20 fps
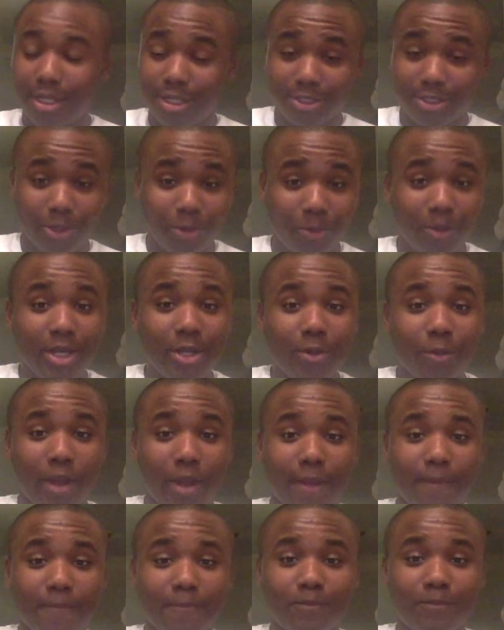So
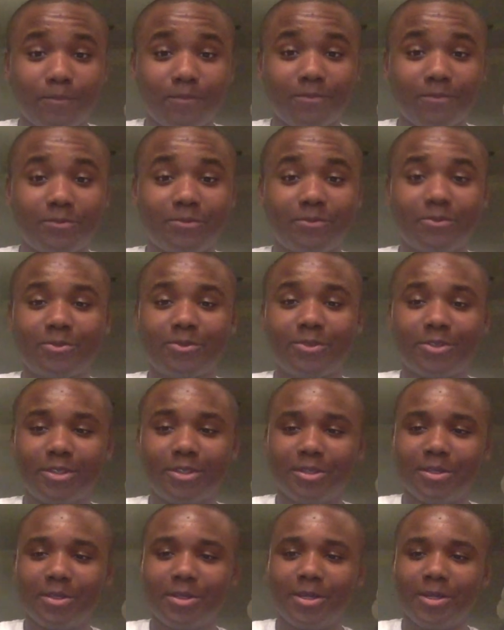anyway,
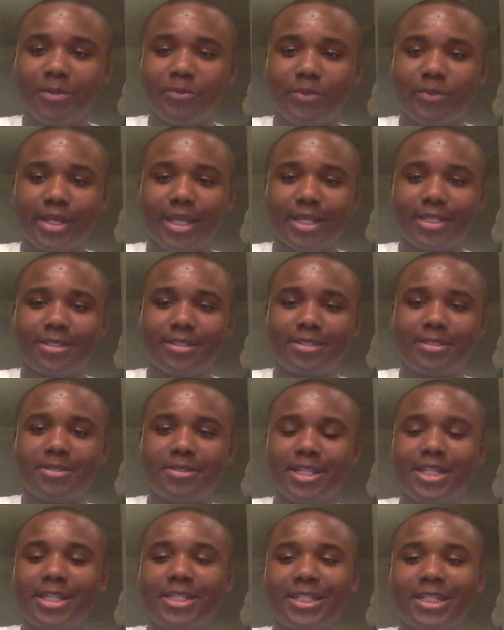begins
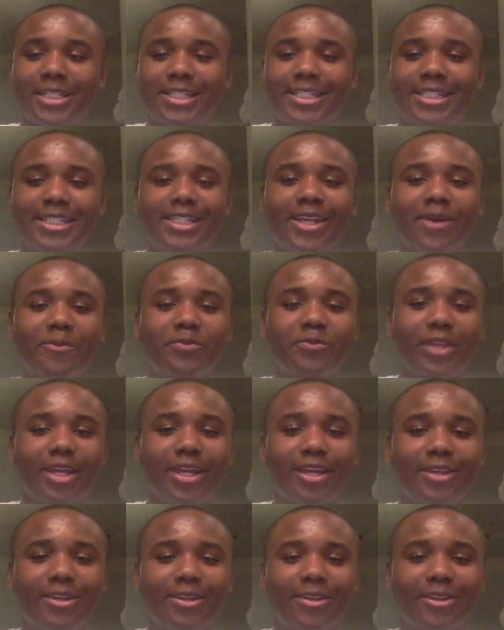teaching
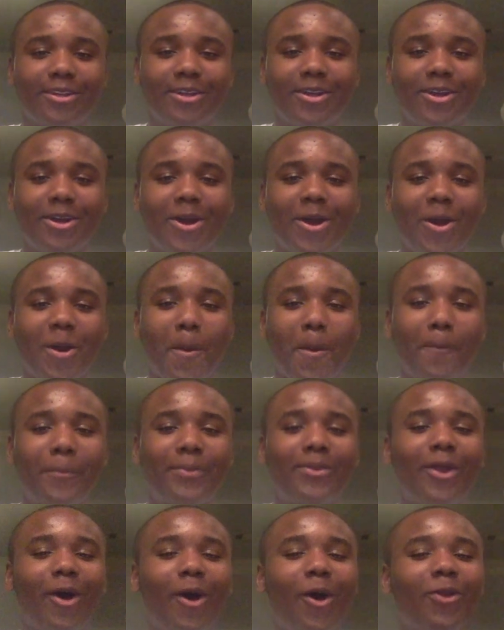something.
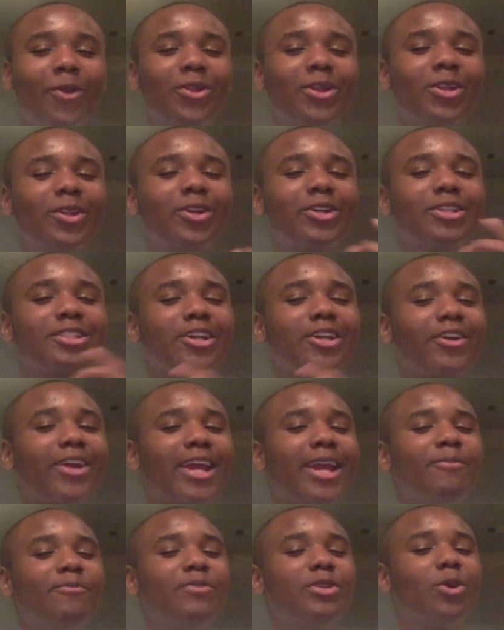But all the looks are
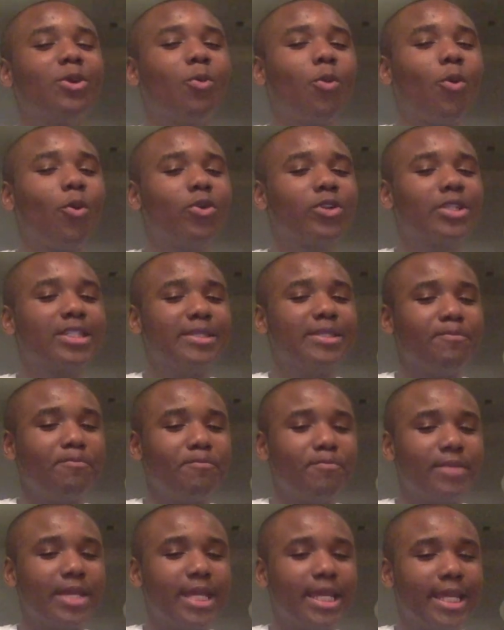aimed towards
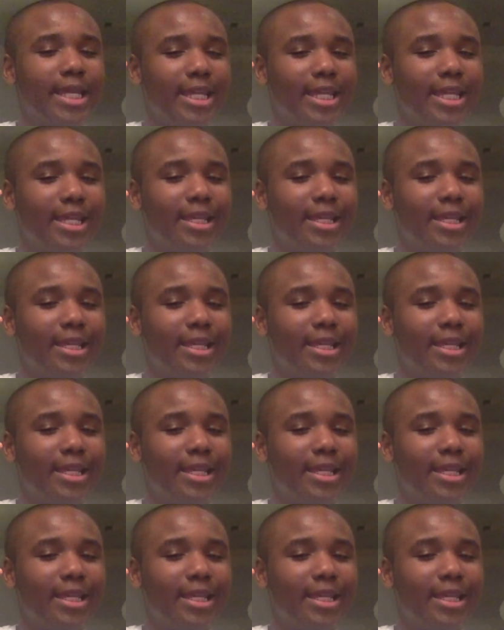me.